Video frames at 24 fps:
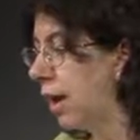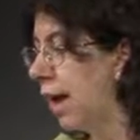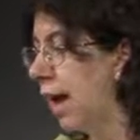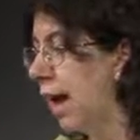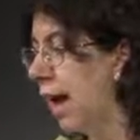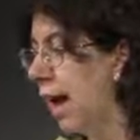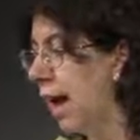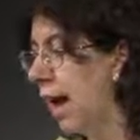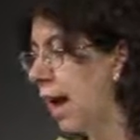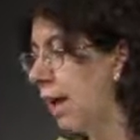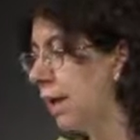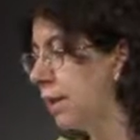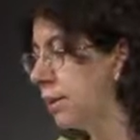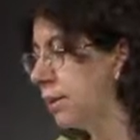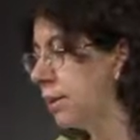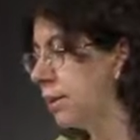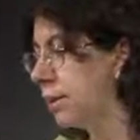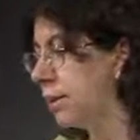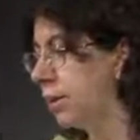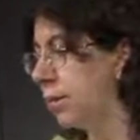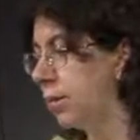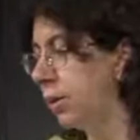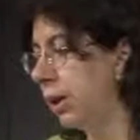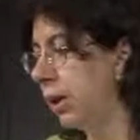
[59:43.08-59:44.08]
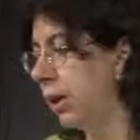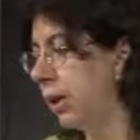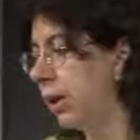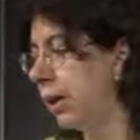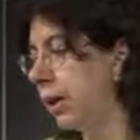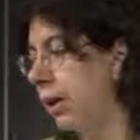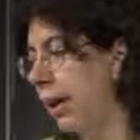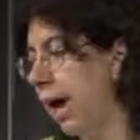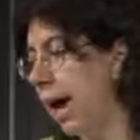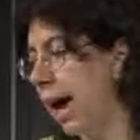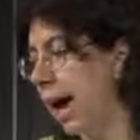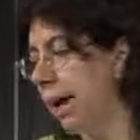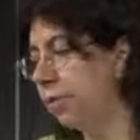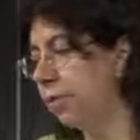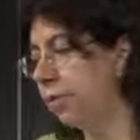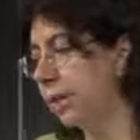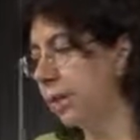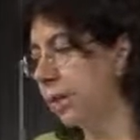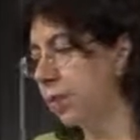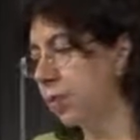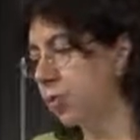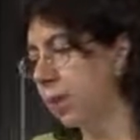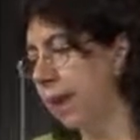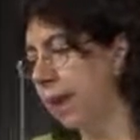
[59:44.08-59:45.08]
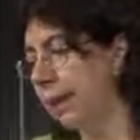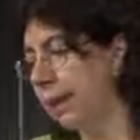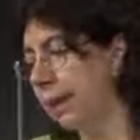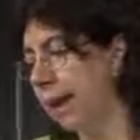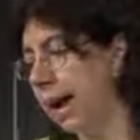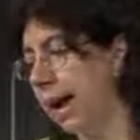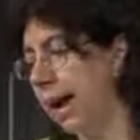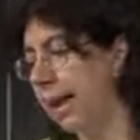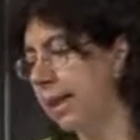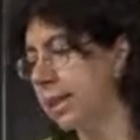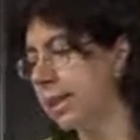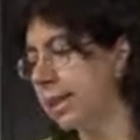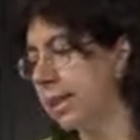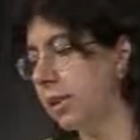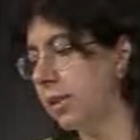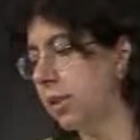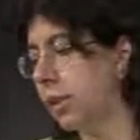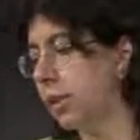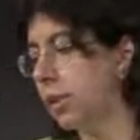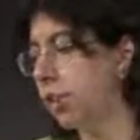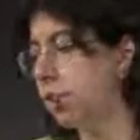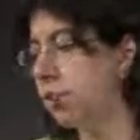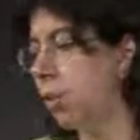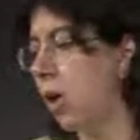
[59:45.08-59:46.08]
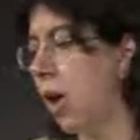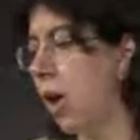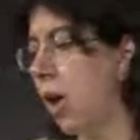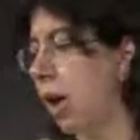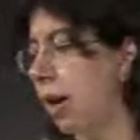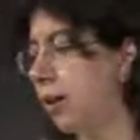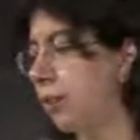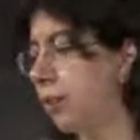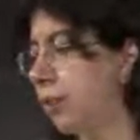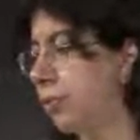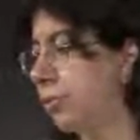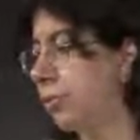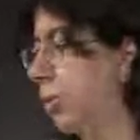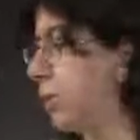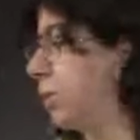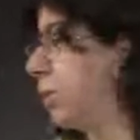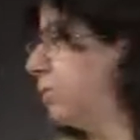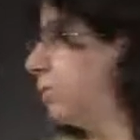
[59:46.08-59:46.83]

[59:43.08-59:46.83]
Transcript: and we have these red lines that are drawn from